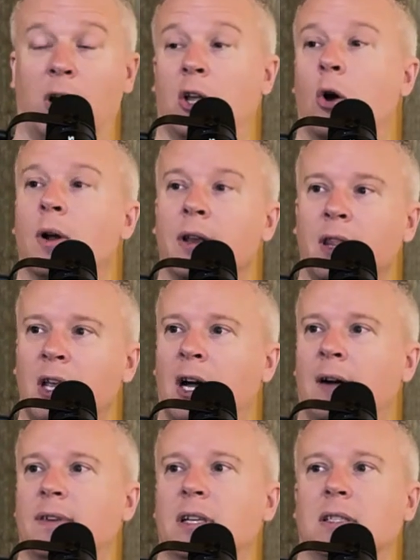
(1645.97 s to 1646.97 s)
I go into the
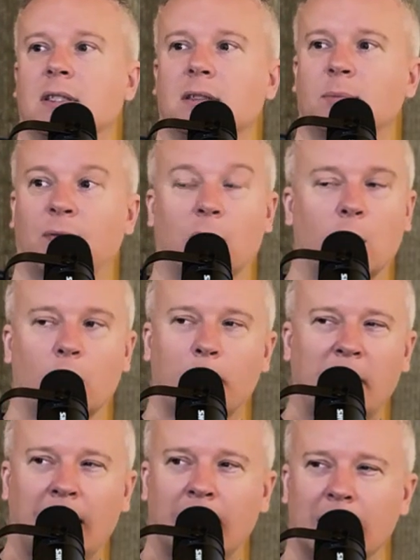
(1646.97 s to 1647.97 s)
office, before I go to
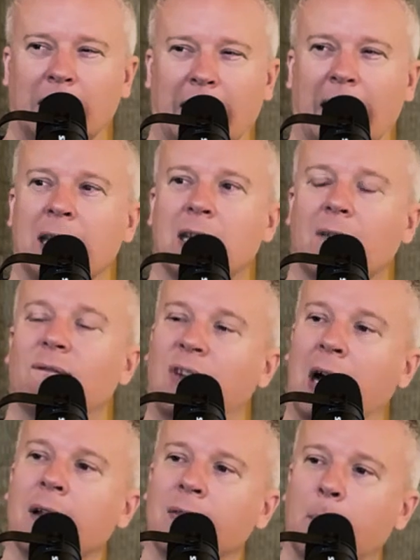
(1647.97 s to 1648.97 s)
bed, like I need to
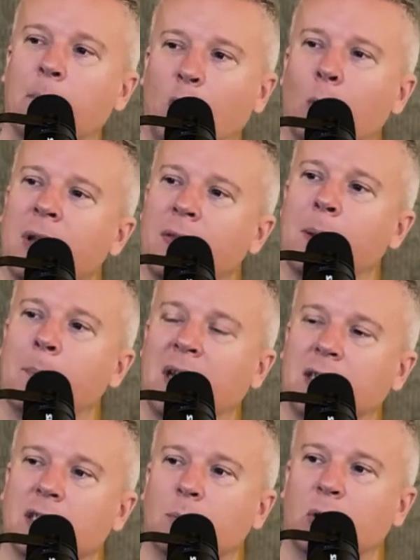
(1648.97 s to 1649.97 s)
find the moment that
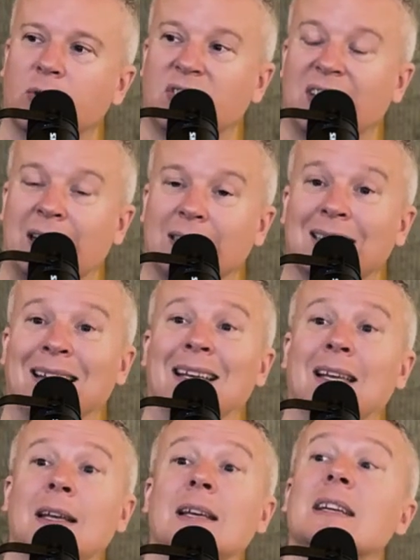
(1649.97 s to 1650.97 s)
makes the most sense
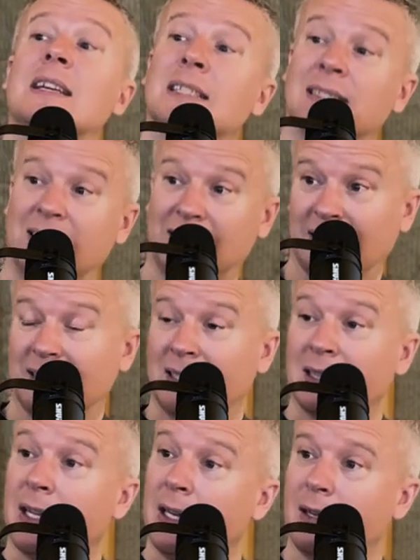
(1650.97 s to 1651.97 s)

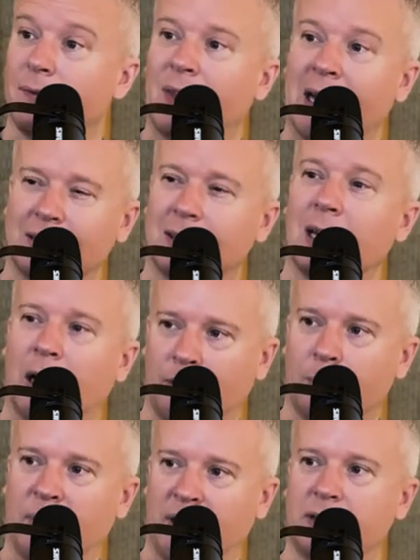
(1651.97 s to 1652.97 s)
consistently. That's the
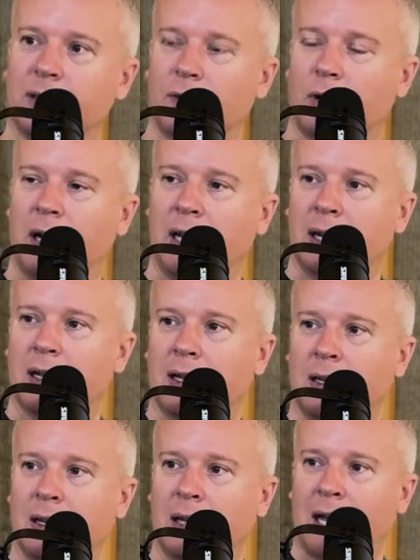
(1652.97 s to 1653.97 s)
other piece of creating
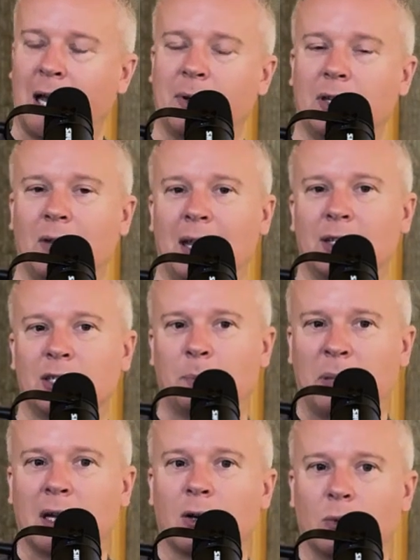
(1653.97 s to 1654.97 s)
a habit. You can't
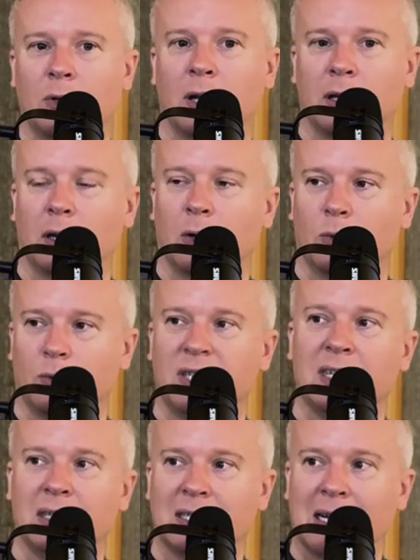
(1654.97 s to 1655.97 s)
just pick a
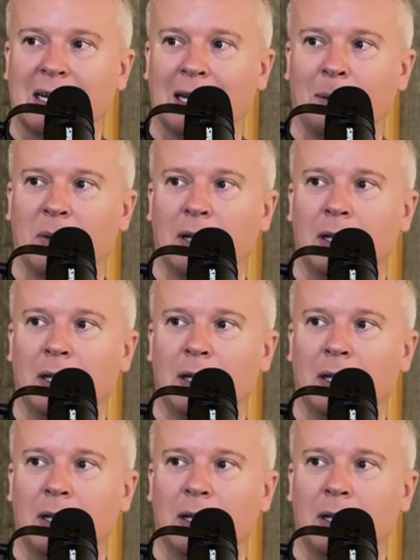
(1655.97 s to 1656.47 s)
routine time.